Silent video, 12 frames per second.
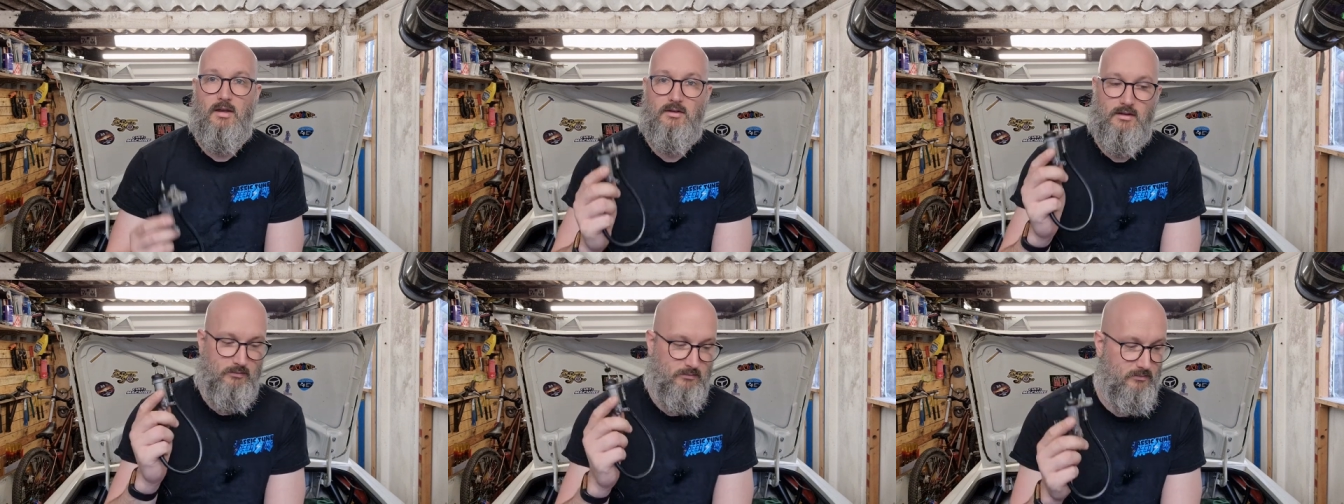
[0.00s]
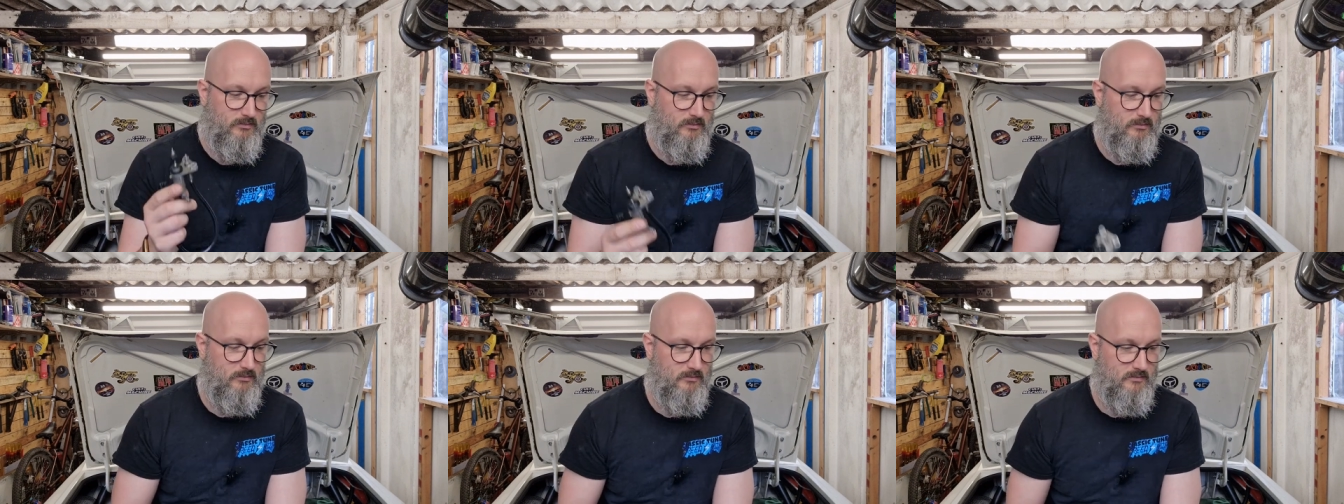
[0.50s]
And then
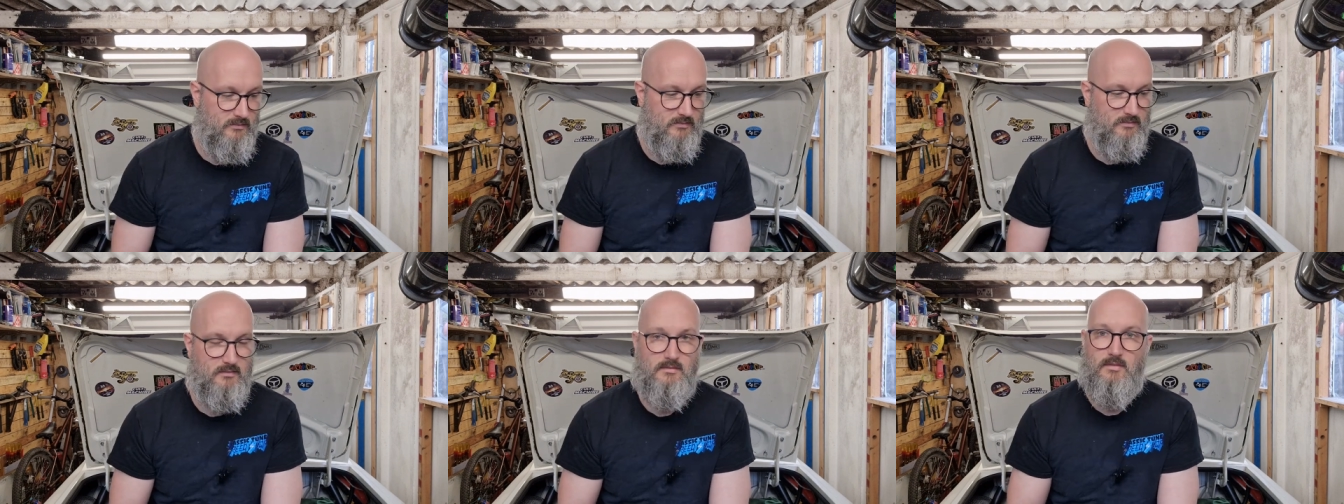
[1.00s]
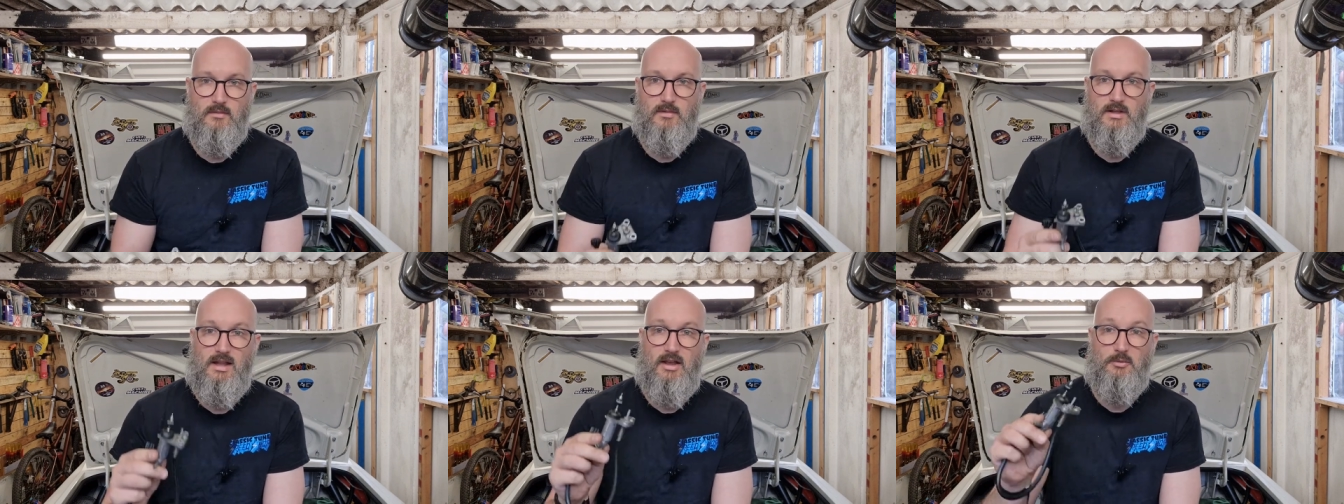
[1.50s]

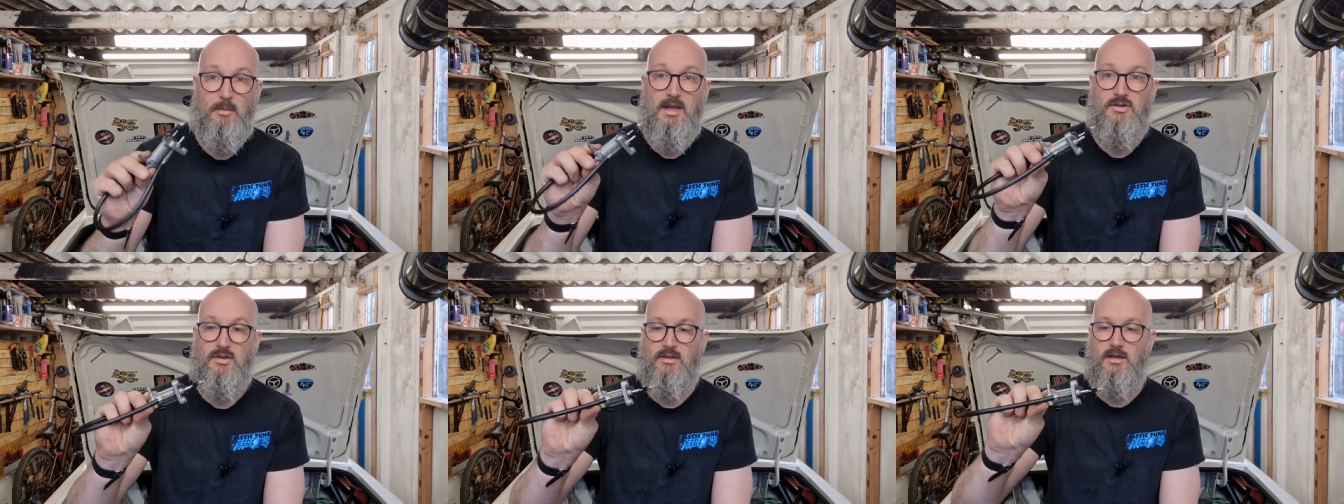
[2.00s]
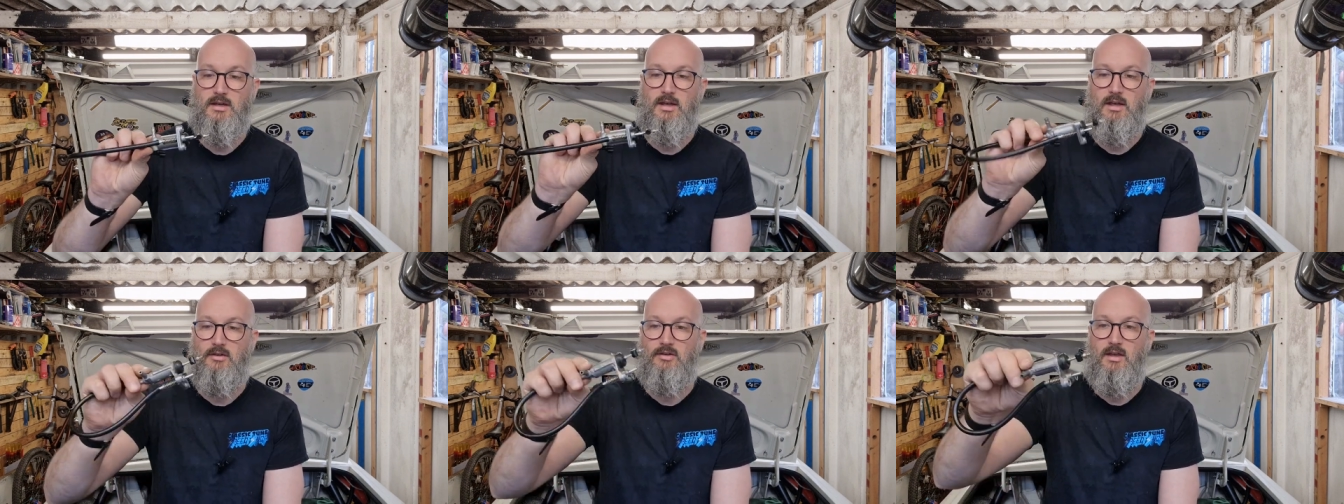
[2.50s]
and the last major thing
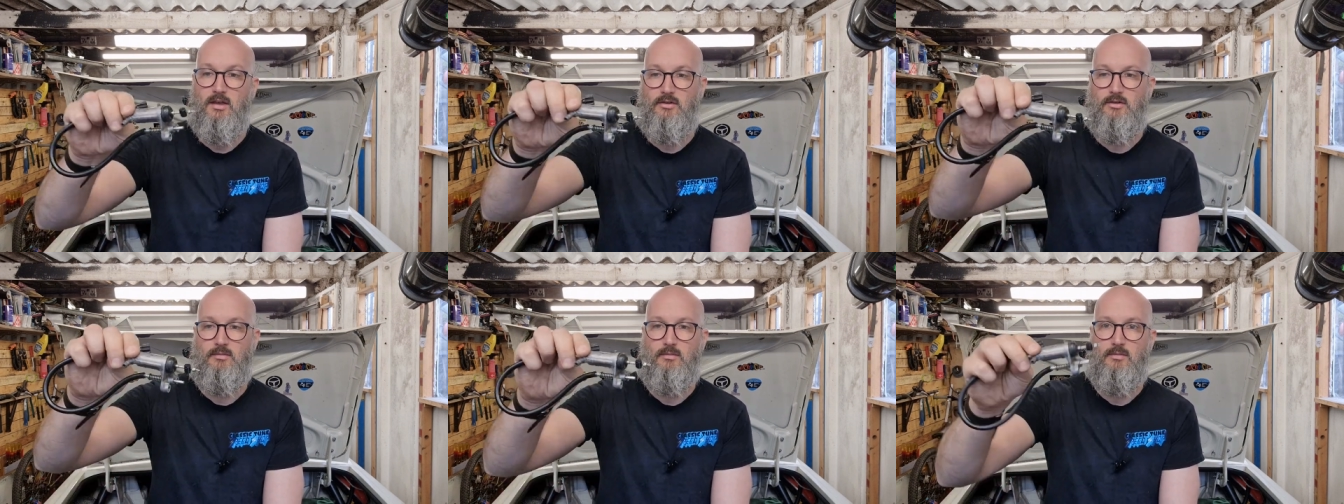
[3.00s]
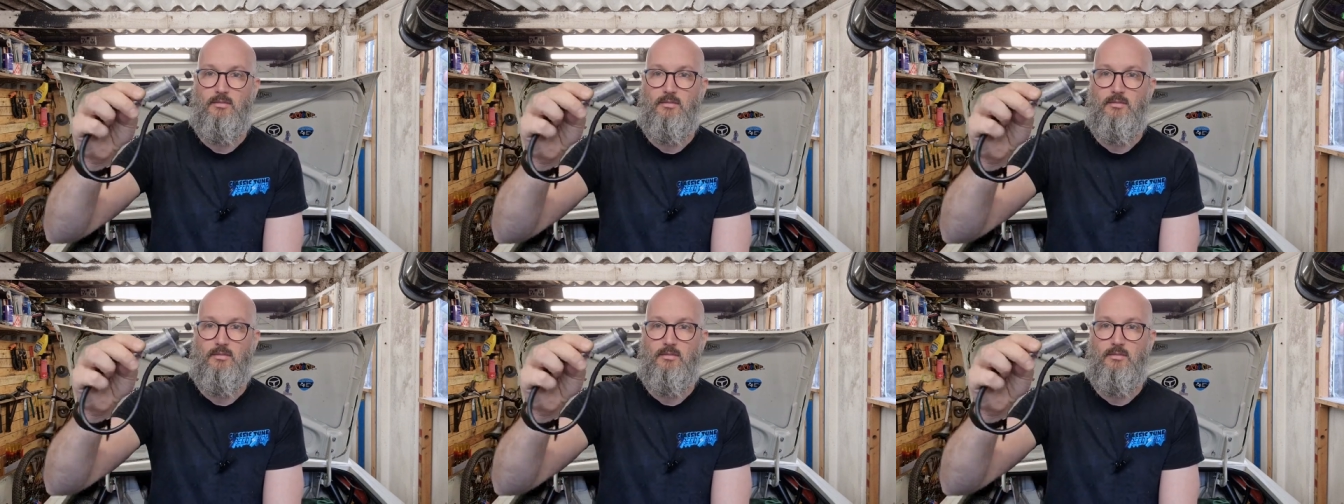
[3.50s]
is this.